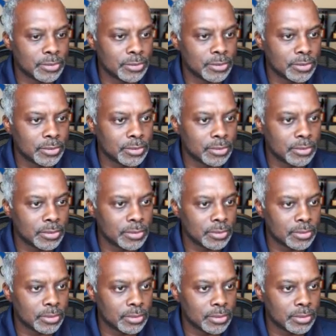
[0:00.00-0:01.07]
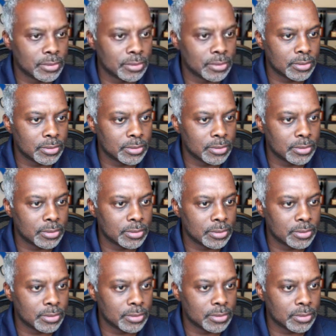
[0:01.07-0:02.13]

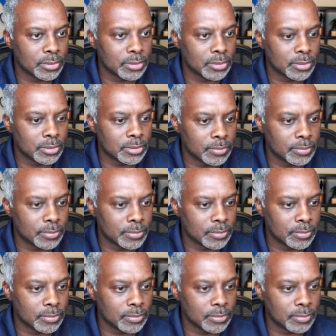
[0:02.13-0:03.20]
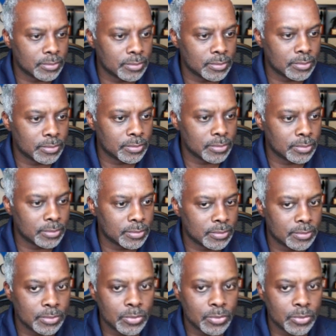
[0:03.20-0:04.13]
[no speech]